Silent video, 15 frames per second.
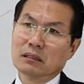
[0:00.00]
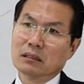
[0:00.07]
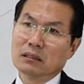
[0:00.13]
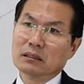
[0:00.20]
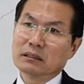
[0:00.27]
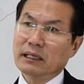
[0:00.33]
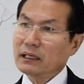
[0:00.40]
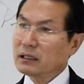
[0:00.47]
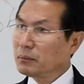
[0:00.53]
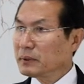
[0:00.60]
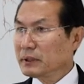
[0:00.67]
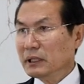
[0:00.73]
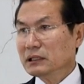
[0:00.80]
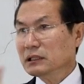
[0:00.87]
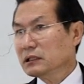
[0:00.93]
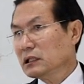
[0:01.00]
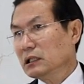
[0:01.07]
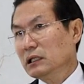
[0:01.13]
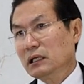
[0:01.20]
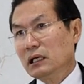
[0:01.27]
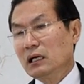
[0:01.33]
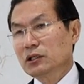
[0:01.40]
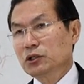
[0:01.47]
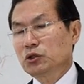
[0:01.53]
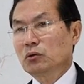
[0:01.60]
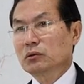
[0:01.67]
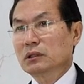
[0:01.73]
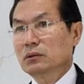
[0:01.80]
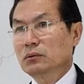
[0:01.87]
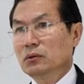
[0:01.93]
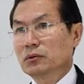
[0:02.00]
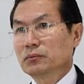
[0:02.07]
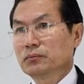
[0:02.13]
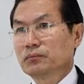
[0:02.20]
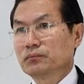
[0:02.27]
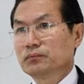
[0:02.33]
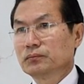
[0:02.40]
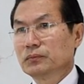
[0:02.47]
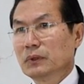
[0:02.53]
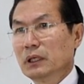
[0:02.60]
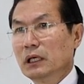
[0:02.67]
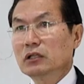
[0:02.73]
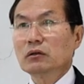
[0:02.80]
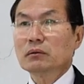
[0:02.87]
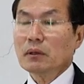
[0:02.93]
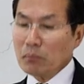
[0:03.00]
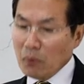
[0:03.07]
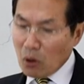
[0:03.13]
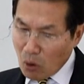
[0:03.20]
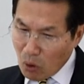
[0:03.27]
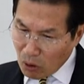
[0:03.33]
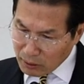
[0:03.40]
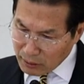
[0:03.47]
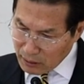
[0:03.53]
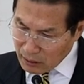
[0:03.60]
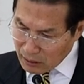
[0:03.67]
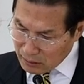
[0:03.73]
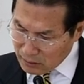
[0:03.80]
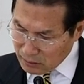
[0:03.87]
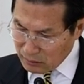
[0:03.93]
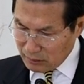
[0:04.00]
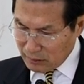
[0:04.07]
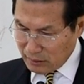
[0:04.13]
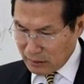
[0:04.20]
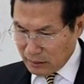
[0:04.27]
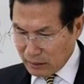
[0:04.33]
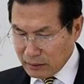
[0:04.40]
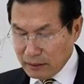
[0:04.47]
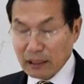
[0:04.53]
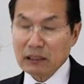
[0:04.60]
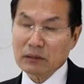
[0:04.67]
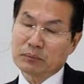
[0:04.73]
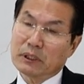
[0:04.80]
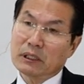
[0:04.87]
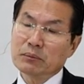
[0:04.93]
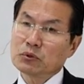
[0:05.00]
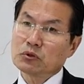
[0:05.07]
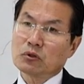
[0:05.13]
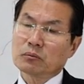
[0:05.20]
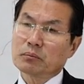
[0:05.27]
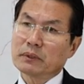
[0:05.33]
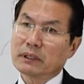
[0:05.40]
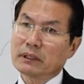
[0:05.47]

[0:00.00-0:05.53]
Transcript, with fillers: Take him a day, Jiliraga shock no. It on a mohot naka, take him time shock no.